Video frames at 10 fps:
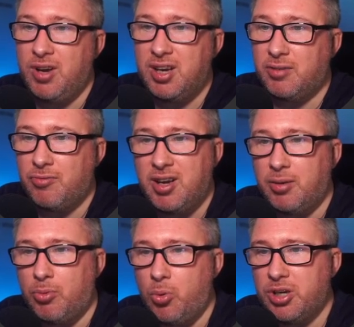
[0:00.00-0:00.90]
that
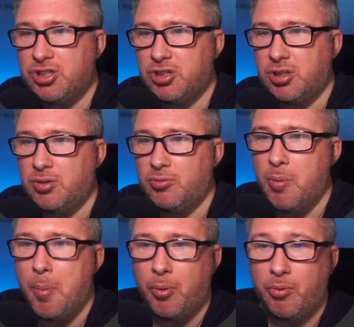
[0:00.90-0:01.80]
random question.
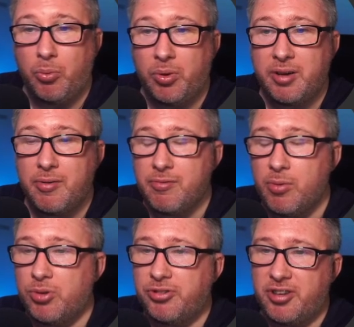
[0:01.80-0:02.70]
Remember, whatever
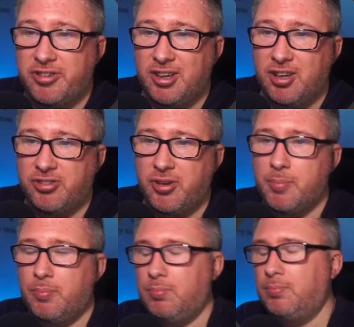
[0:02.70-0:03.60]
it was that I said last
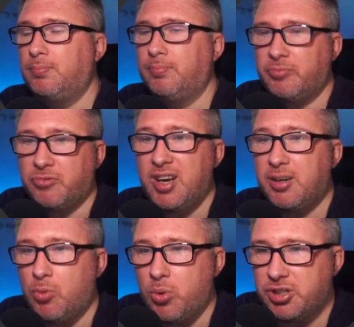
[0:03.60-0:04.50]
time.
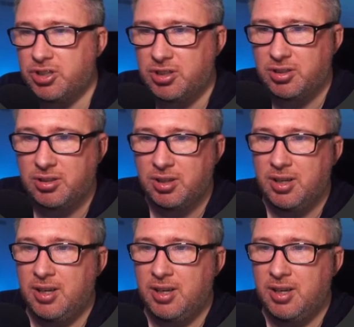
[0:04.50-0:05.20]
Random question,